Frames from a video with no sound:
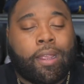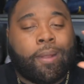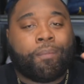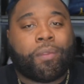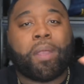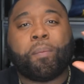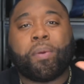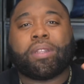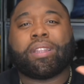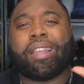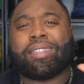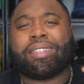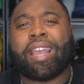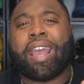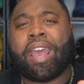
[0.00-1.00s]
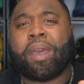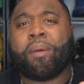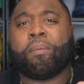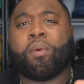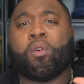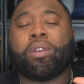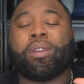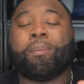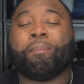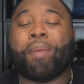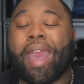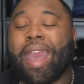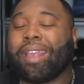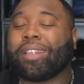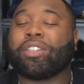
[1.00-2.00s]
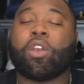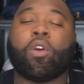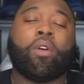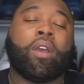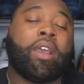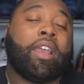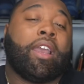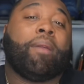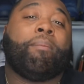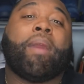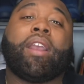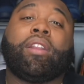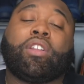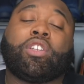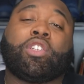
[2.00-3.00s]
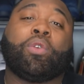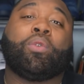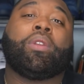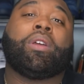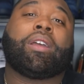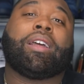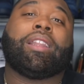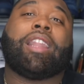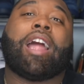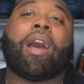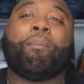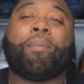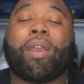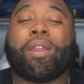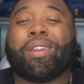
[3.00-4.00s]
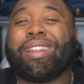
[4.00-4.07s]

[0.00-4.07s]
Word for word: They put that tab on the back, so it made the shoe look a lot better.